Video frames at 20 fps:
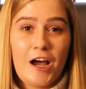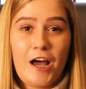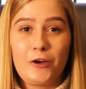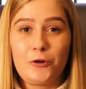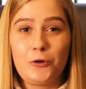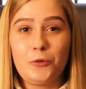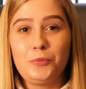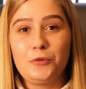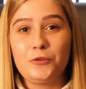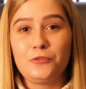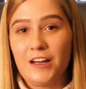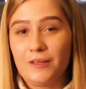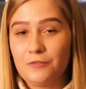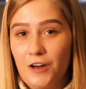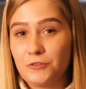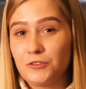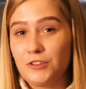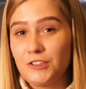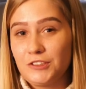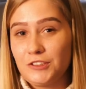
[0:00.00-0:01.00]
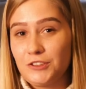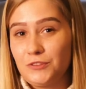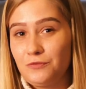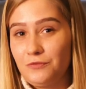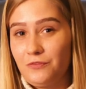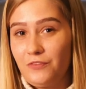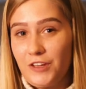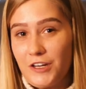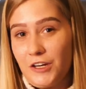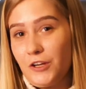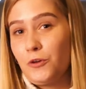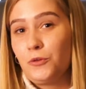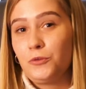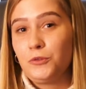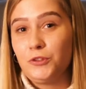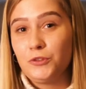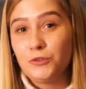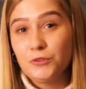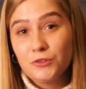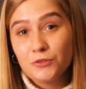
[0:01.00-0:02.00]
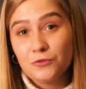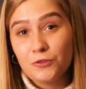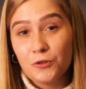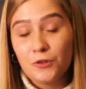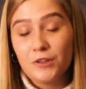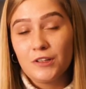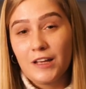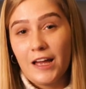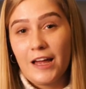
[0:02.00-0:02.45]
I hope you found this video useful